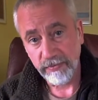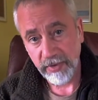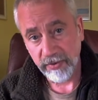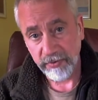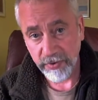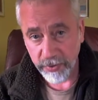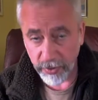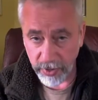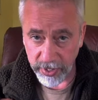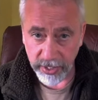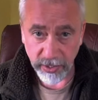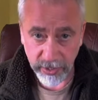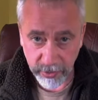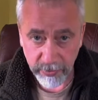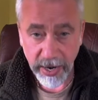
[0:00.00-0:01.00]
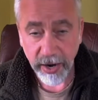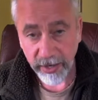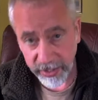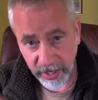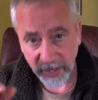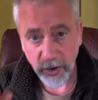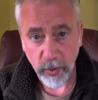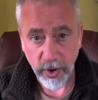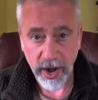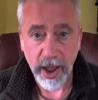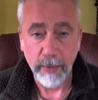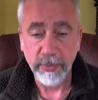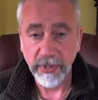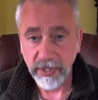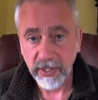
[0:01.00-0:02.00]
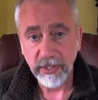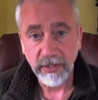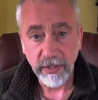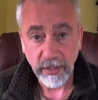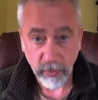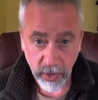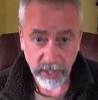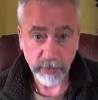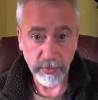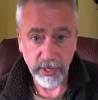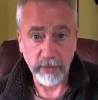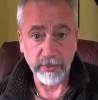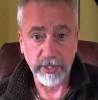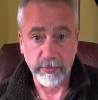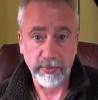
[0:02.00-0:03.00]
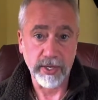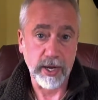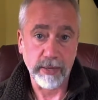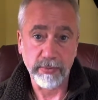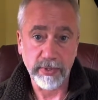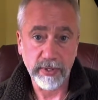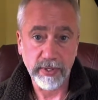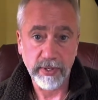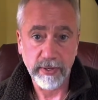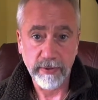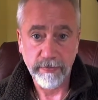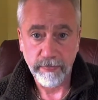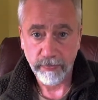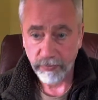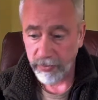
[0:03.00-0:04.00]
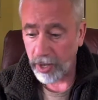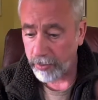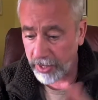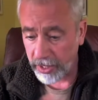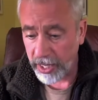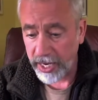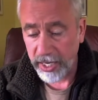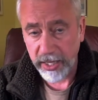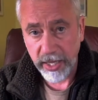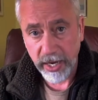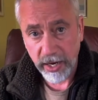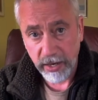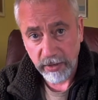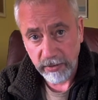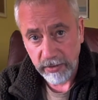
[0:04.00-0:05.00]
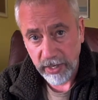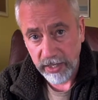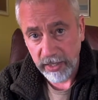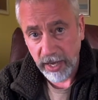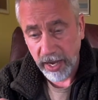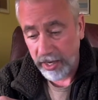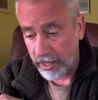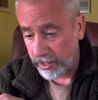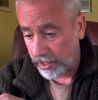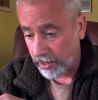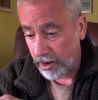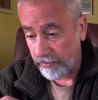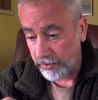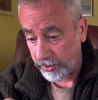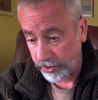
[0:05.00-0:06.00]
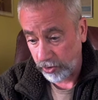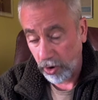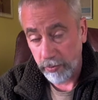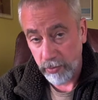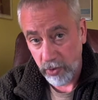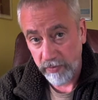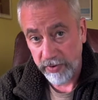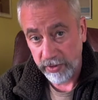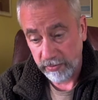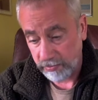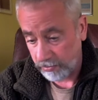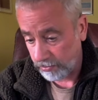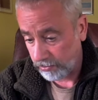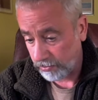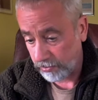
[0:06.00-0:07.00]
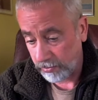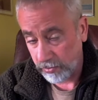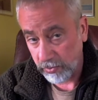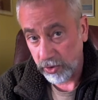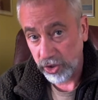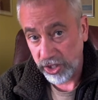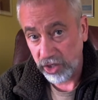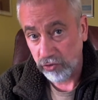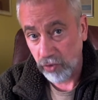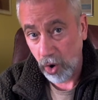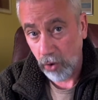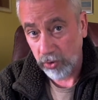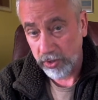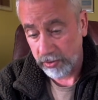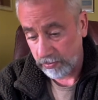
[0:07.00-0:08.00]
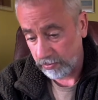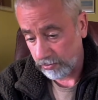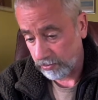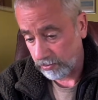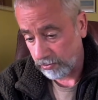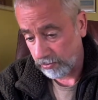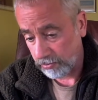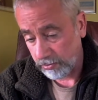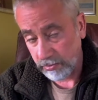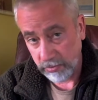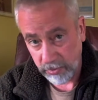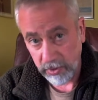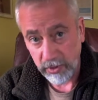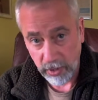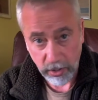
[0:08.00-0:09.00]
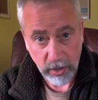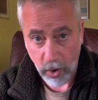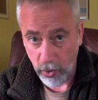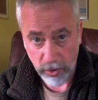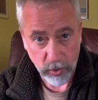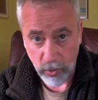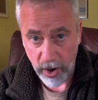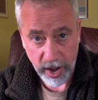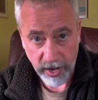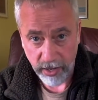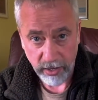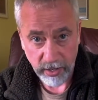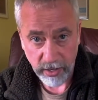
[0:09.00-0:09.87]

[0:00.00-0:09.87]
after 30 years of marriage, I know what happens. It wakes me up sometimes. I'll be laying there at night and the covers start moving. She's rolling. They're going away